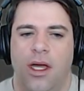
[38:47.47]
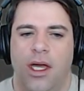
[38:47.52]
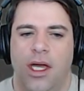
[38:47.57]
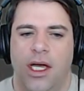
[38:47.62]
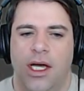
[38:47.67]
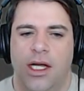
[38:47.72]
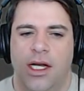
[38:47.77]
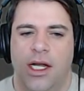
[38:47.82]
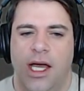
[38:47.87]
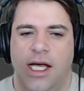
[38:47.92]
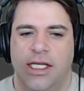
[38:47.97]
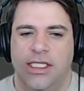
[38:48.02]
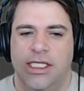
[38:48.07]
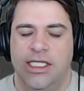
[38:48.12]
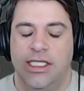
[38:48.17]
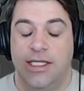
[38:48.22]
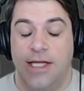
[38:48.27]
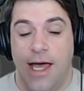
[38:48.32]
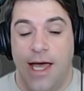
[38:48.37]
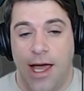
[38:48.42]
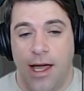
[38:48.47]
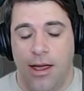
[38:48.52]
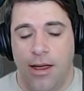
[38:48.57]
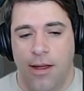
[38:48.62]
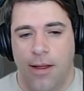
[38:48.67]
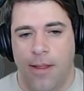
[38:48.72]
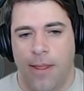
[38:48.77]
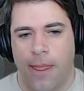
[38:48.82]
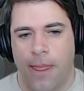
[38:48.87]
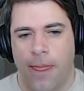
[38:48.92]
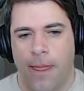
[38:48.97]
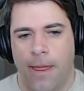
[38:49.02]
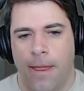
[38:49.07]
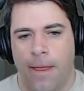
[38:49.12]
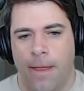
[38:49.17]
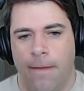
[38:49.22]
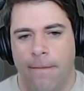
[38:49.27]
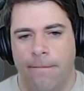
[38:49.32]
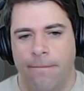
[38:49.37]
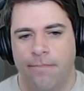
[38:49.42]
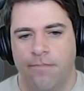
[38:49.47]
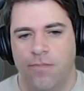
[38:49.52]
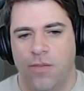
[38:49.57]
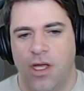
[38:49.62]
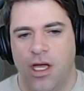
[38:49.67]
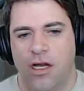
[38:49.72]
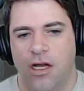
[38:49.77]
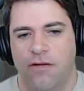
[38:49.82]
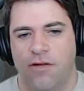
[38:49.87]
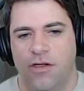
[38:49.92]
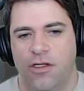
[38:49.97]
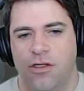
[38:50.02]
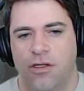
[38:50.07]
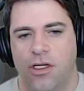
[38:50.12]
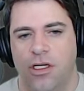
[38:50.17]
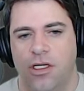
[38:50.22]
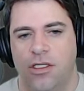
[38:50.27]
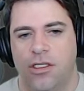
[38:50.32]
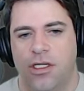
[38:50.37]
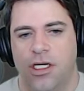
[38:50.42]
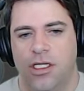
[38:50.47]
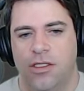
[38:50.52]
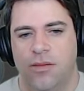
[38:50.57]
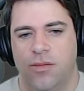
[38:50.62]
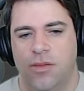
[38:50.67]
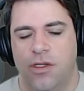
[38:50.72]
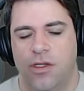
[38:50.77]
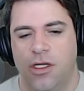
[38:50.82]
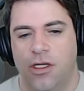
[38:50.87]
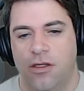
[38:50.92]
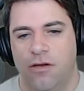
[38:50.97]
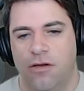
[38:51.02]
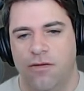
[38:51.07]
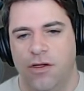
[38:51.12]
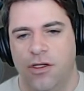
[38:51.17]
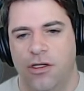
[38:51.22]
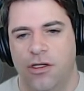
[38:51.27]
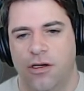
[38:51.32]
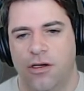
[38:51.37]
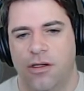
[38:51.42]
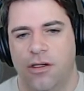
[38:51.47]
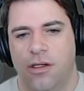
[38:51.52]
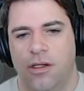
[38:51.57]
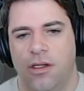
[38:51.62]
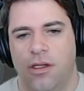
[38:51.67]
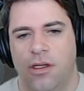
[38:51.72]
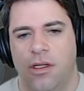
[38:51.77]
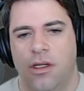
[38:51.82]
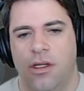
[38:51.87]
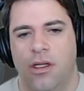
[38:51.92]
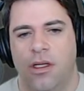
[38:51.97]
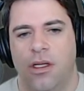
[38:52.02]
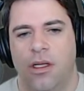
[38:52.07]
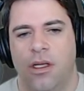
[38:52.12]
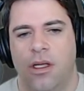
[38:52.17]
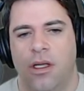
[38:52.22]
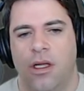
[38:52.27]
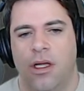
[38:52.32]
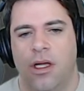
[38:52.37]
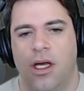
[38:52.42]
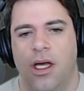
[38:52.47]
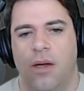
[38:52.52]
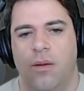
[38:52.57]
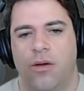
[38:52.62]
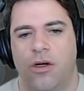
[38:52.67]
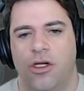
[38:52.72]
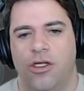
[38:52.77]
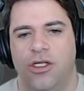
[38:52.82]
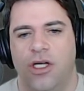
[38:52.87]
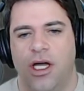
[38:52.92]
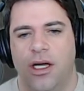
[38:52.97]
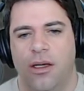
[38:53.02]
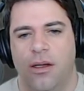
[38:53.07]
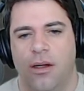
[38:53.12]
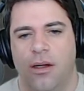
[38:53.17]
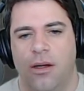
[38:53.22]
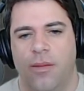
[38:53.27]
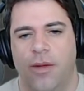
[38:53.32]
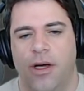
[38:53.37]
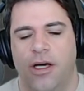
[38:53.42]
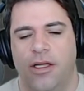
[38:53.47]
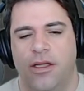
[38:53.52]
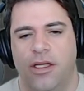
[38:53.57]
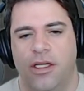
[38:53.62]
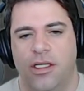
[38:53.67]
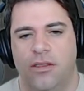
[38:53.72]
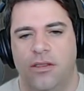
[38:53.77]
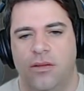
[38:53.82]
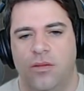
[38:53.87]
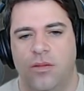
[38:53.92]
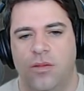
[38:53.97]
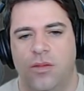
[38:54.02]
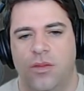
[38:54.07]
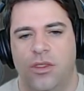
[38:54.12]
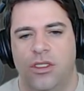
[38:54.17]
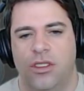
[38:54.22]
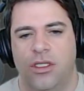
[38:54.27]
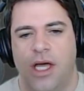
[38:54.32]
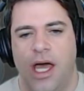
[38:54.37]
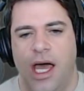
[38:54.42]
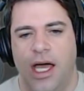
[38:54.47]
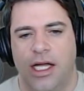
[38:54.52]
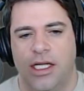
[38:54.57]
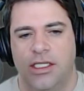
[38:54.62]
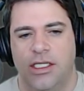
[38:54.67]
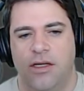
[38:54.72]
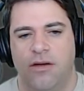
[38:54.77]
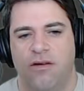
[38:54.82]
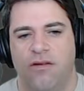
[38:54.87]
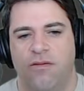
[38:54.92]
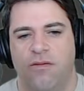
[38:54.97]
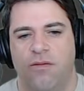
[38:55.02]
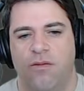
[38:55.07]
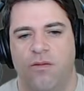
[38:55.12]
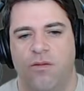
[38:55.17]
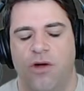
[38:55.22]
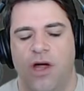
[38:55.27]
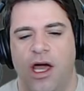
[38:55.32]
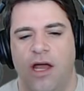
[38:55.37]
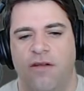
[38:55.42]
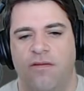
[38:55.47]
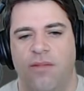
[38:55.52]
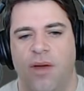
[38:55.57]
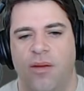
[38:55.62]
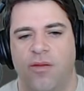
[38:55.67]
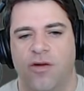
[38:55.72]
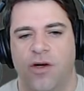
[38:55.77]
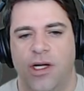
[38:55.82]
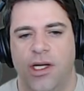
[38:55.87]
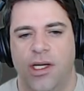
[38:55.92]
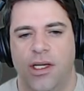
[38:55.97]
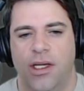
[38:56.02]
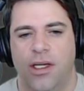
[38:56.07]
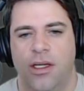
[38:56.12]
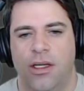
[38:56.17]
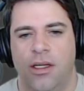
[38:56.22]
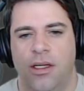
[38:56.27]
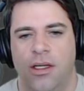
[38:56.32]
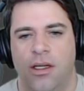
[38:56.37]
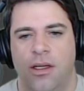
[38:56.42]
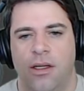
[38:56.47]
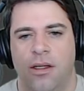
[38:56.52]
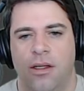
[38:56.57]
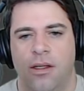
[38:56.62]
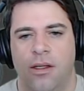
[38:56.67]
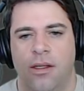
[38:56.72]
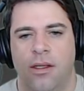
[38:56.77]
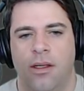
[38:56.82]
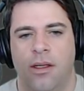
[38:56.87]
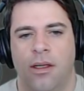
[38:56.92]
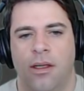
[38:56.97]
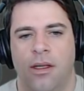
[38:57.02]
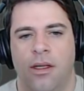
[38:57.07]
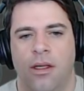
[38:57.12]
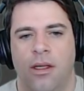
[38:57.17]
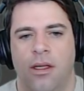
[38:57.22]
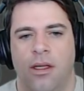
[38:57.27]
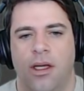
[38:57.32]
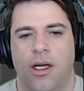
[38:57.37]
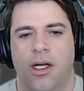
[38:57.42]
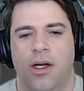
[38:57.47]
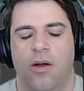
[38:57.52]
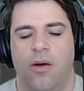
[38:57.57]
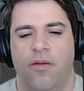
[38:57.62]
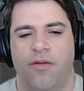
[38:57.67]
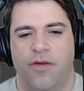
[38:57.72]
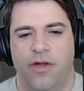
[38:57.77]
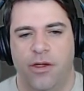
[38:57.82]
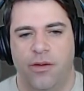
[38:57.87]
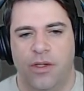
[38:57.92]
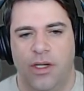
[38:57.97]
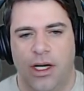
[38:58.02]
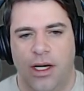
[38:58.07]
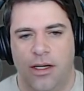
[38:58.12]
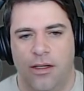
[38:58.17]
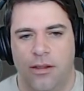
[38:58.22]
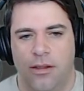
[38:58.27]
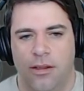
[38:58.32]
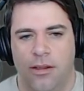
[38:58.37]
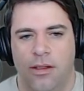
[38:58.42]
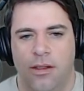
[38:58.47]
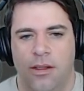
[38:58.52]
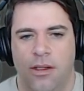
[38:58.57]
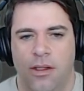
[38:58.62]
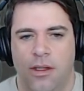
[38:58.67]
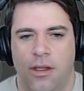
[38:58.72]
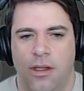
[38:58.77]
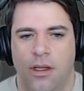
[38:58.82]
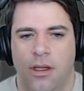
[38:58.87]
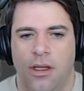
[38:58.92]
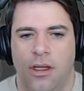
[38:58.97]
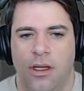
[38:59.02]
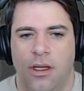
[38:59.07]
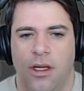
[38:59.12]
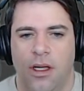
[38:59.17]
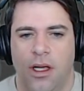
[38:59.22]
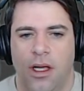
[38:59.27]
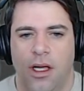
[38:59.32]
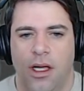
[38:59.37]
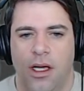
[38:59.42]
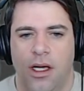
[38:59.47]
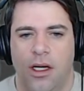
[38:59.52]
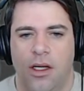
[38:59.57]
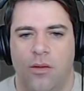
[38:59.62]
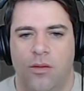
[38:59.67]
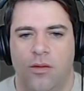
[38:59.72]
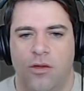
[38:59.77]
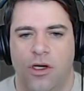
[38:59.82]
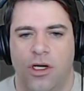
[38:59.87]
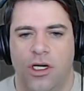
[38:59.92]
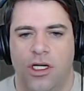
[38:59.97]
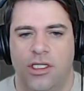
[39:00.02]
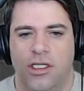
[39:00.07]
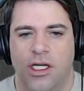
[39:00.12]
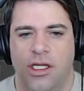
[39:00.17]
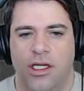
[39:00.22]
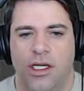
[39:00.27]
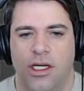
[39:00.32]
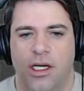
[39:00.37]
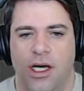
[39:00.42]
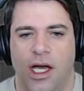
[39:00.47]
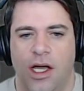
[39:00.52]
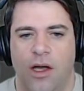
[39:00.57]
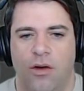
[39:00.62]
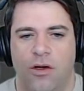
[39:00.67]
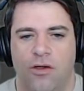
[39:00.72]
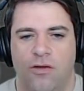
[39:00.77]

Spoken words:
and it has a stack, and it's got something to return. And we're going to check about this stack and see if we're out of memory. And hopefully we're not. And we're going to set the IO